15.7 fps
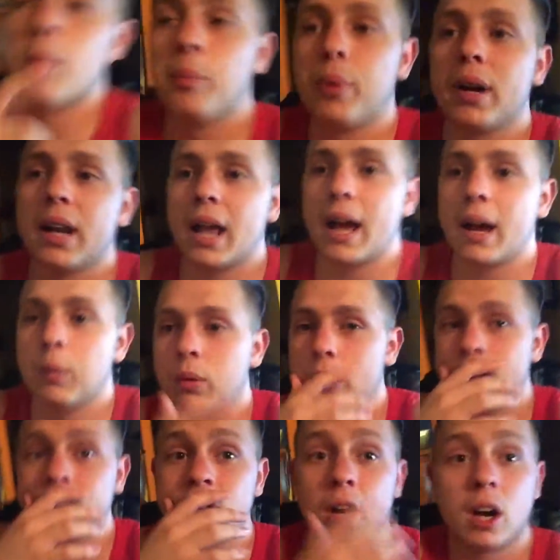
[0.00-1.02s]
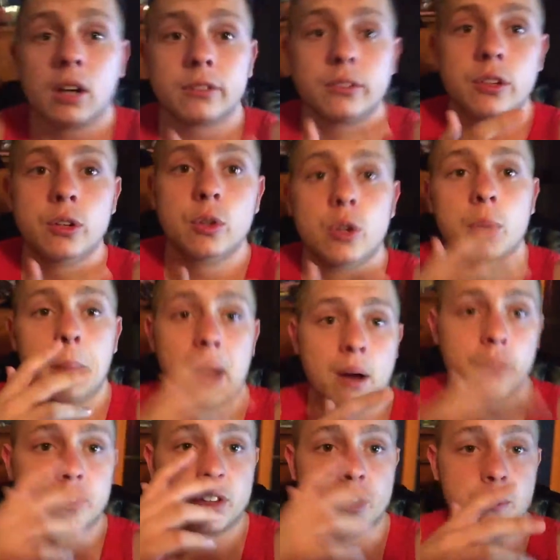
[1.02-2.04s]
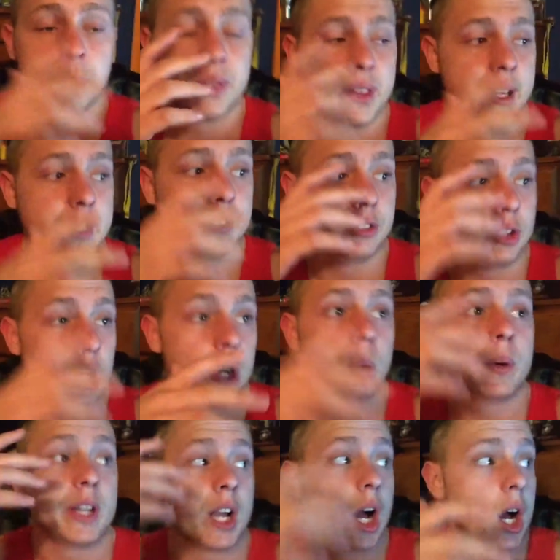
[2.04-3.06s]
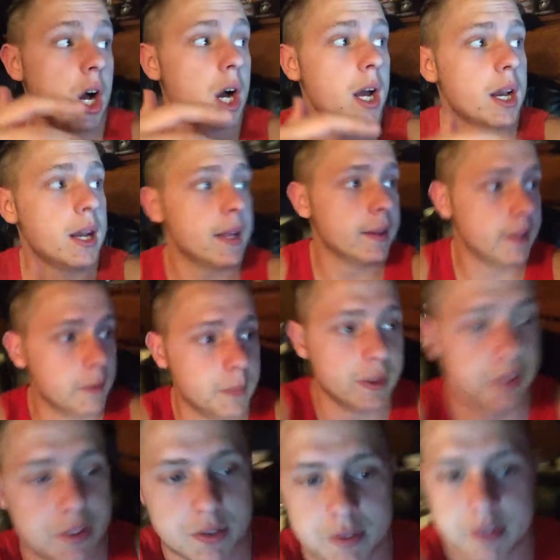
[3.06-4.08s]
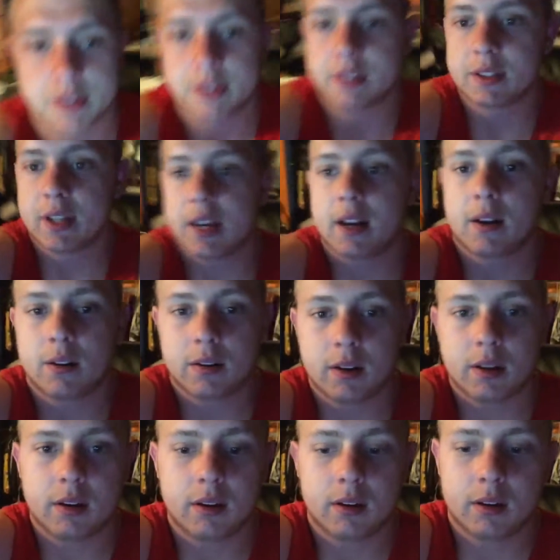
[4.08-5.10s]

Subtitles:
But I want to talk to you about some things going on, and let me turn this down.